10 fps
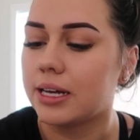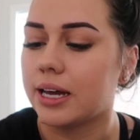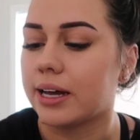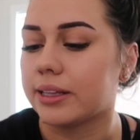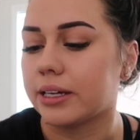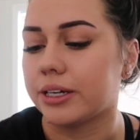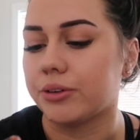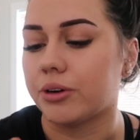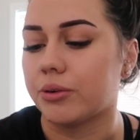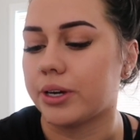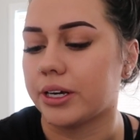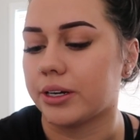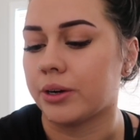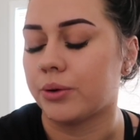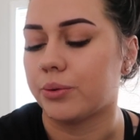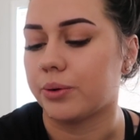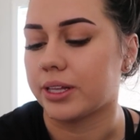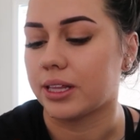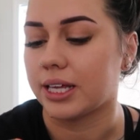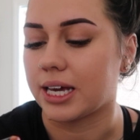and then you go in
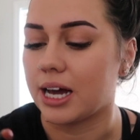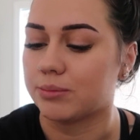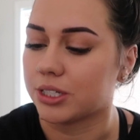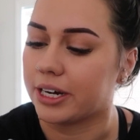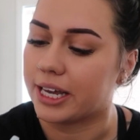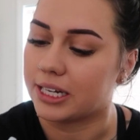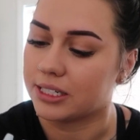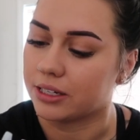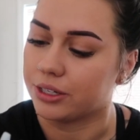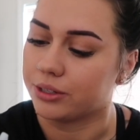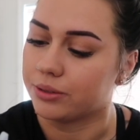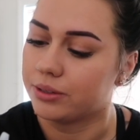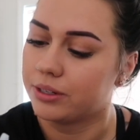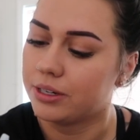with, like, I'm sorry, I can't tell you.